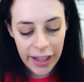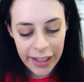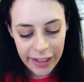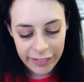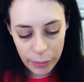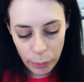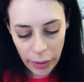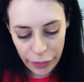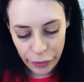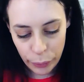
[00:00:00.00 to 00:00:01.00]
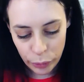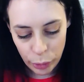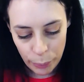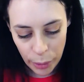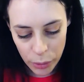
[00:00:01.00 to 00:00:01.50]
it more ethical to
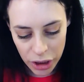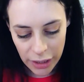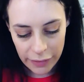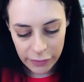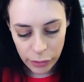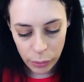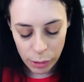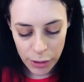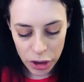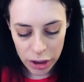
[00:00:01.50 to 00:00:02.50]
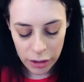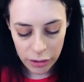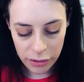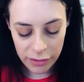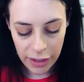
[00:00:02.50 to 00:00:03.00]
approach it as a new commission and
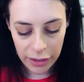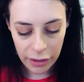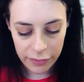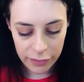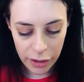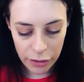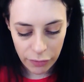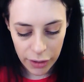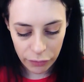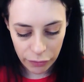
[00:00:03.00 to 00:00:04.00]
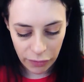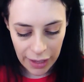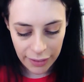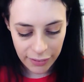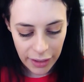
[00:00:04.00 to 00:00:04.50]
undertake a survey of the
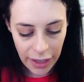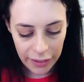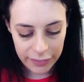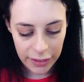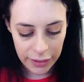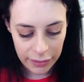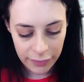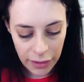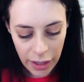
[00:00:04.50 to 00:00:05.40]
flat as it is